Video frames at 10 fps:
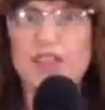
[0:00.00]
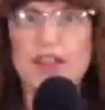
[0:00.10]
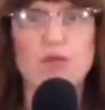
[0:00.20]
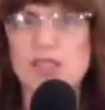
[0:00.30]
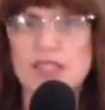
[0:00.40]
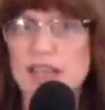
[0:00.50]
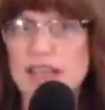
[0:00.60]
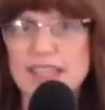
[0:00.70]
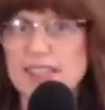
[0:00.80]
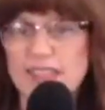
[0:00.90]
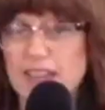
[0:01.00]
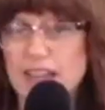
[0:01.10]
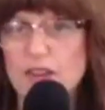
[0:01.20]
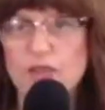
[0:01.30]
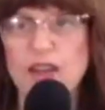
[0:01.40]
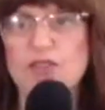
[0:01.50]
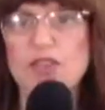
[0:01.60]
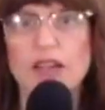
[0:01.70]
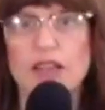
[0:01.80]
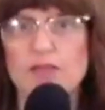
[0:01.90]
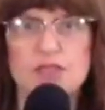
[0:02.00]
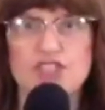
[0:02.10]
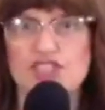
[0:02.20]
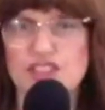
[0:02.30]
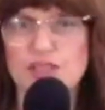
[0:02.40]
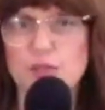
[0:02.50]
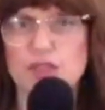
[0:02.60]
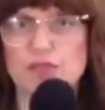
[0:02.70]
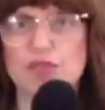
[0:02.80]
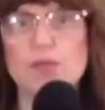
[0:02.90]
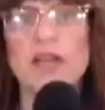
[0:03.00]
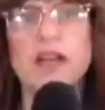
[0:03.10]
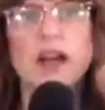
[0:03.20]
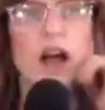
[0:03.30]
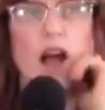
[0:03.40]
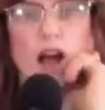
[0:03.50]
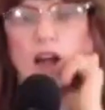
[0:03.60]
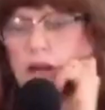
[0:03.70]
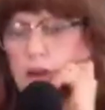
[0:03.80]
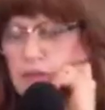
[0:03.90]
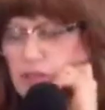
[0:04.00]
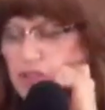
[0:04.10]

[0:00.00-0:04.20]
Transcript: of ones that I didn't that I don't cover, and we'll share them with the group. Um, so